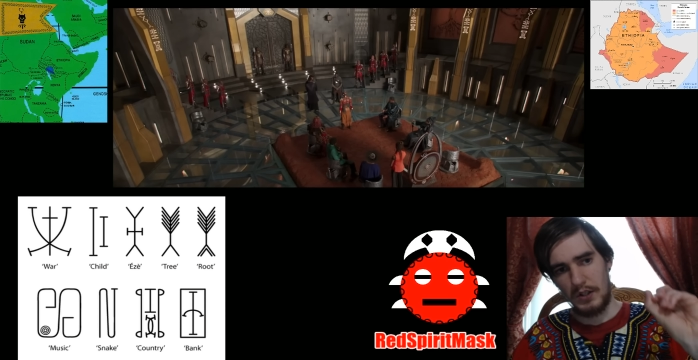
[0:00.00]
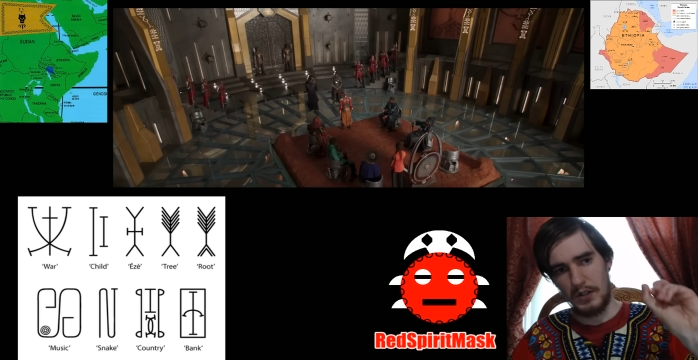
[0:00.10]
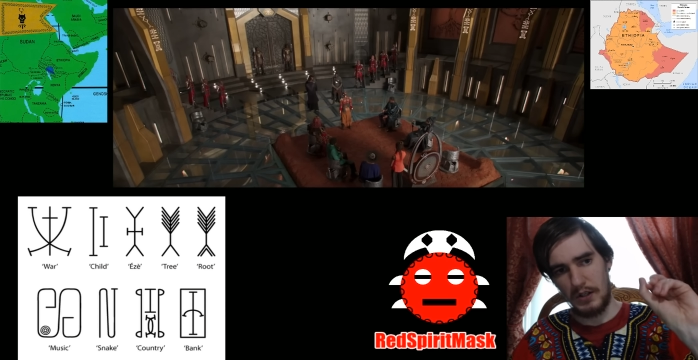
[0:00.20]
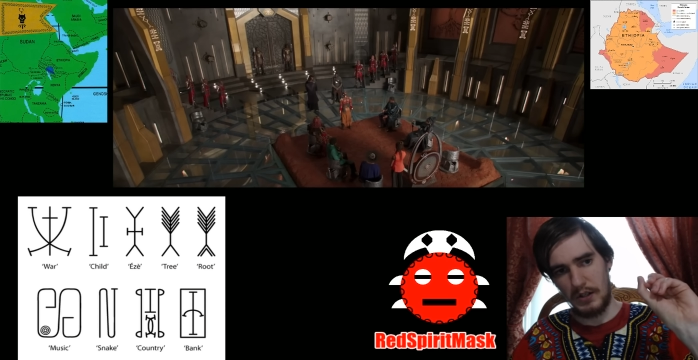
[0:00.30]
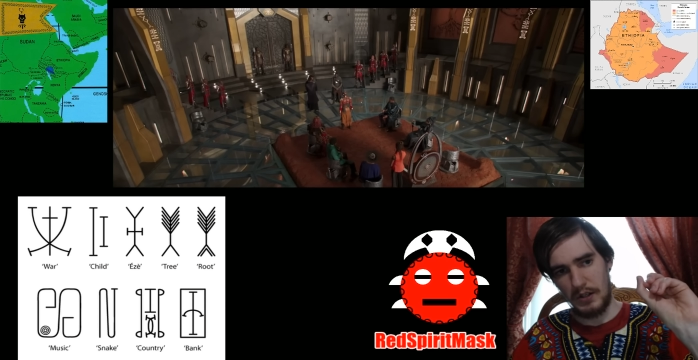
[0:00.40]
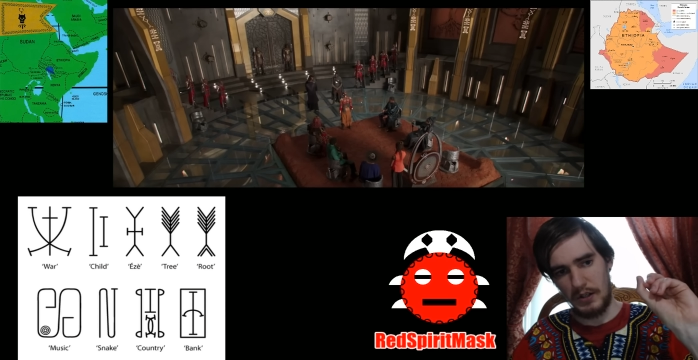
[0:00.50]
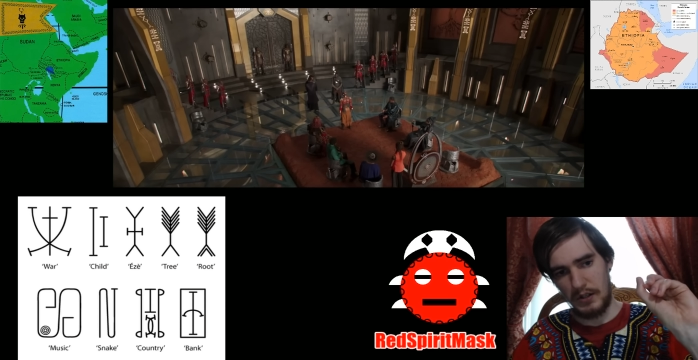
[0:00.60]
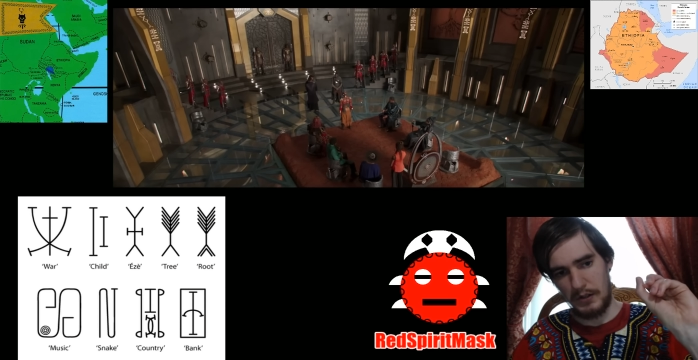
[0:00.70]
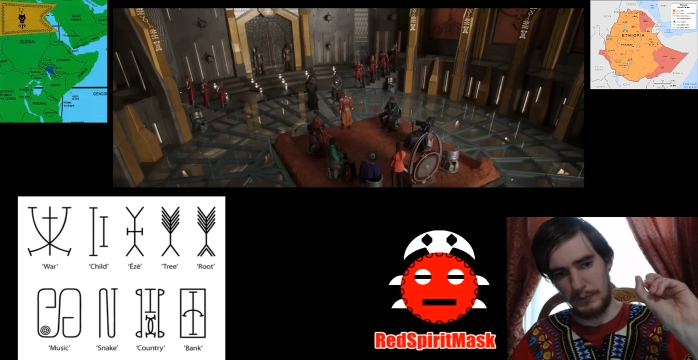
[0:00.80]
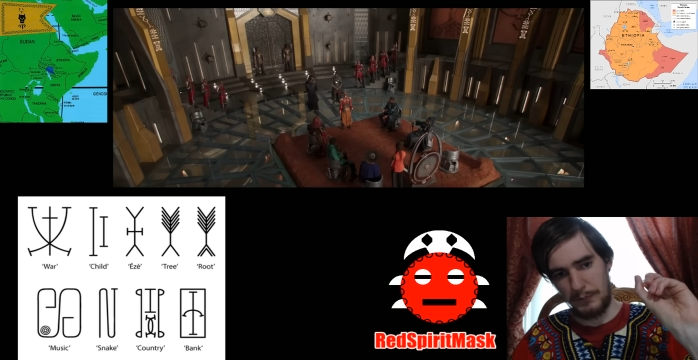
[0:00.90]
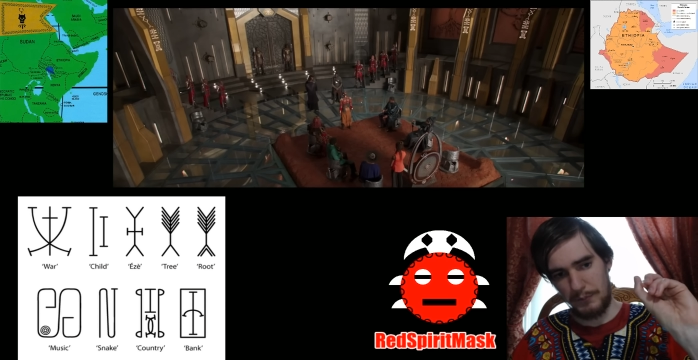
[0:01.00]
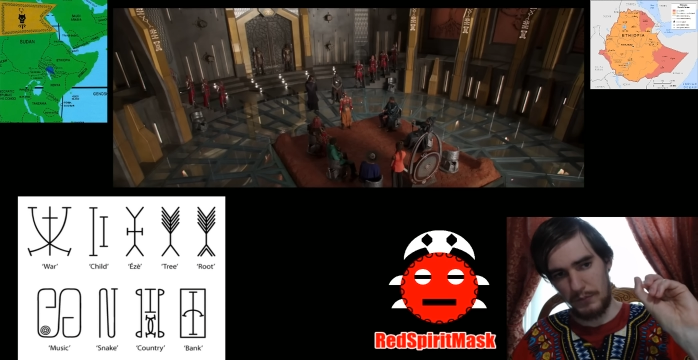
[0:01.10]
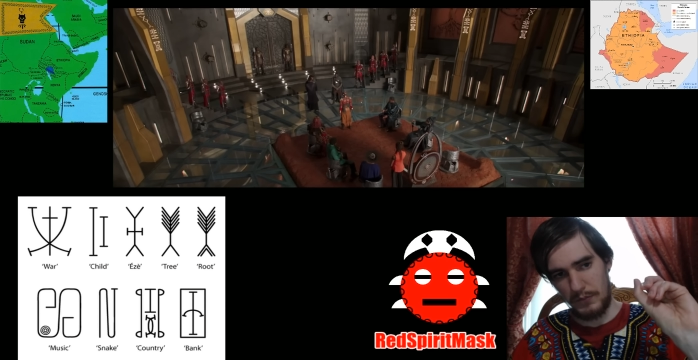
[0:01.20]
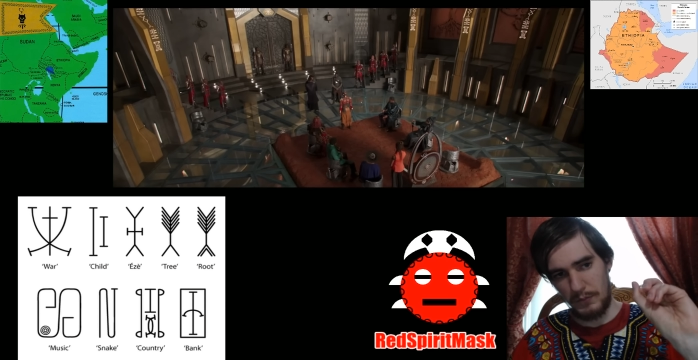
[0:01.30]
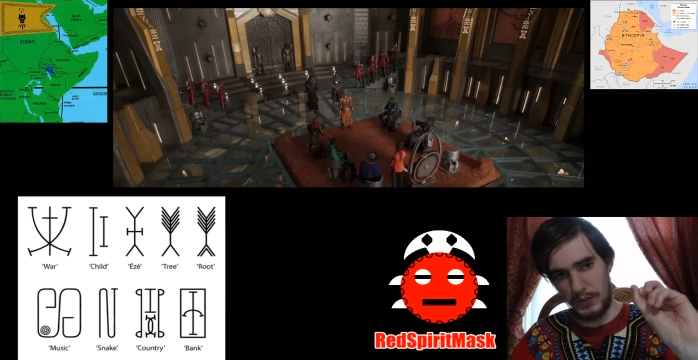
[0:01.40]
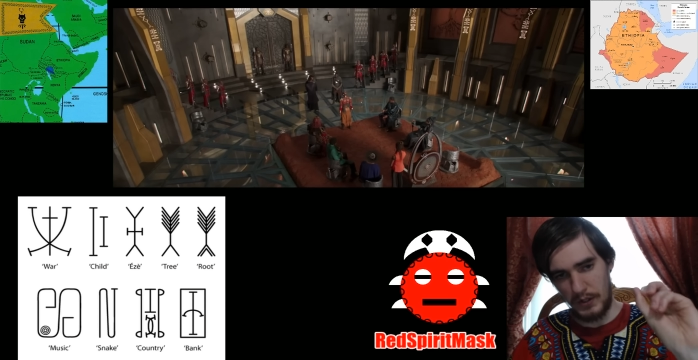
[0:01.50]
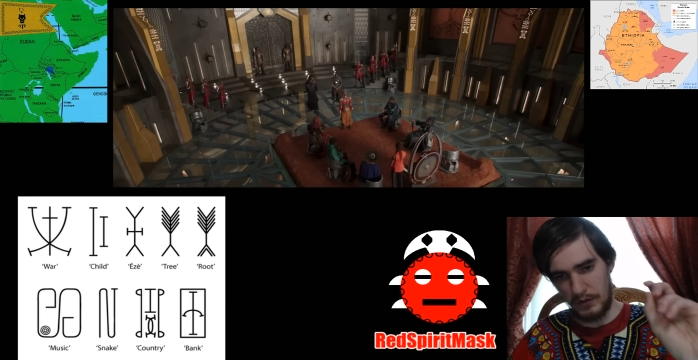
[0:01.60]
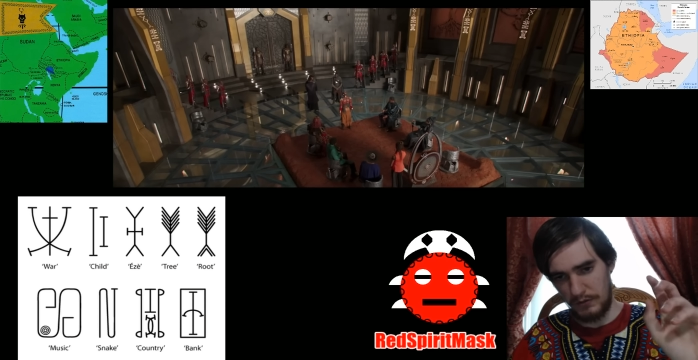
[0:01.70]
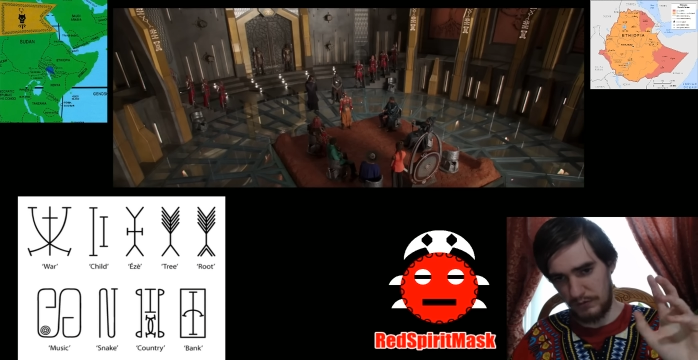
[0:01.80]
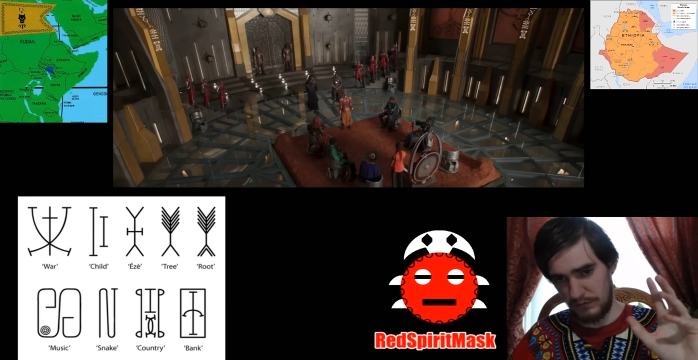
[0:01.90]
but
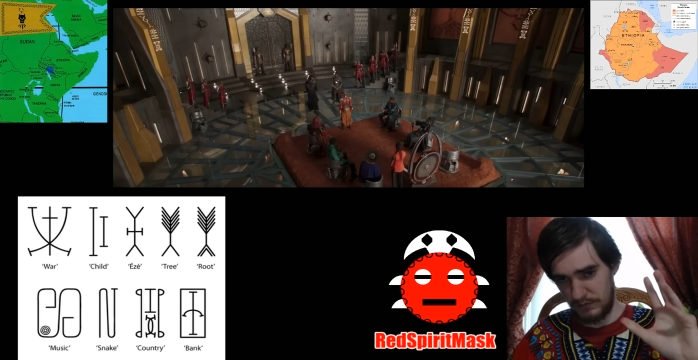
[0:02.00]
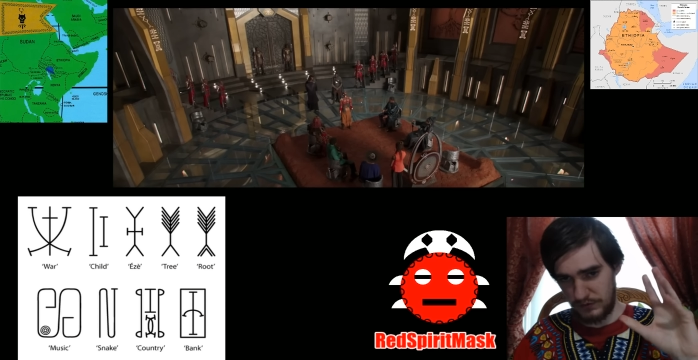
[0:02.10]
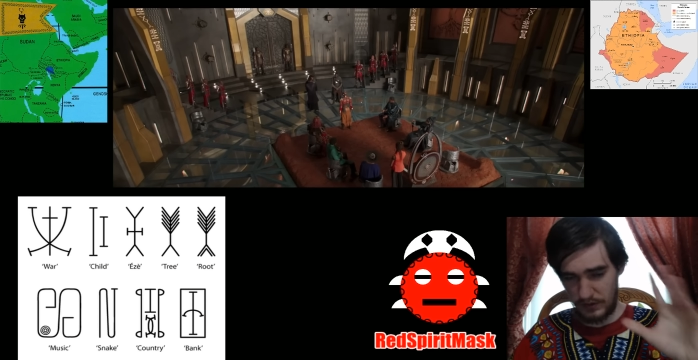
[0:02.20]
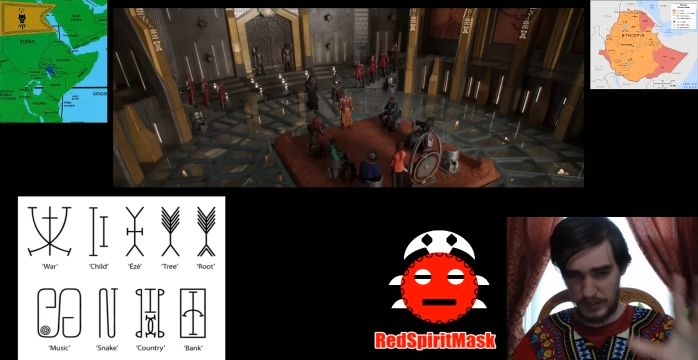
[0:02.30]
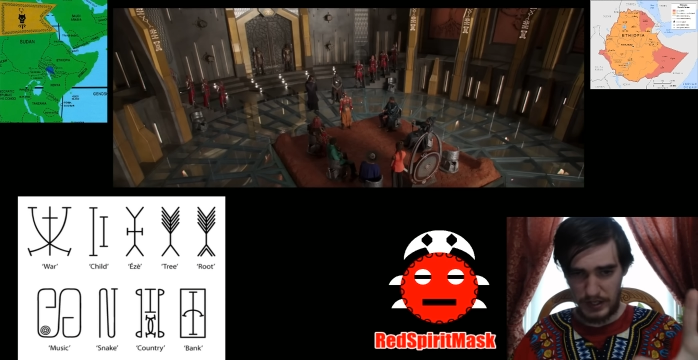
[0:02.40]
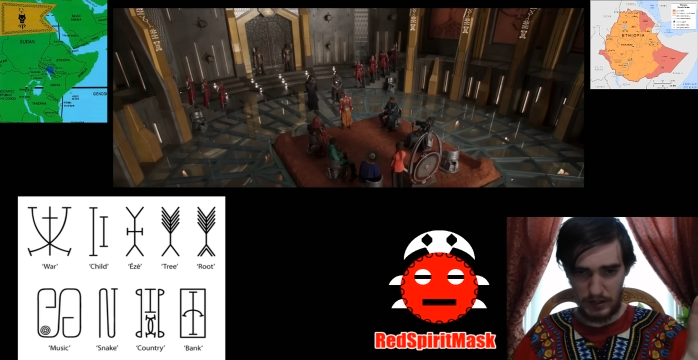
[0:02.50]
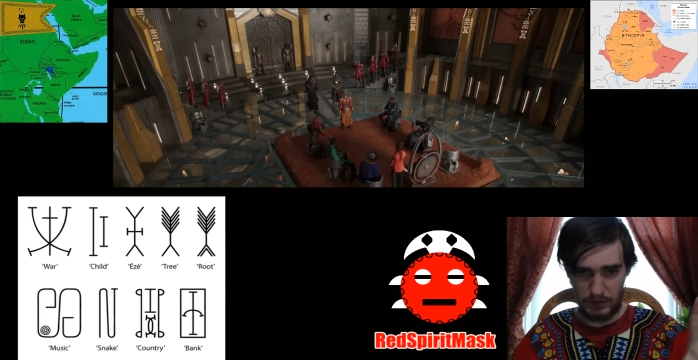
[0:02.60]
for now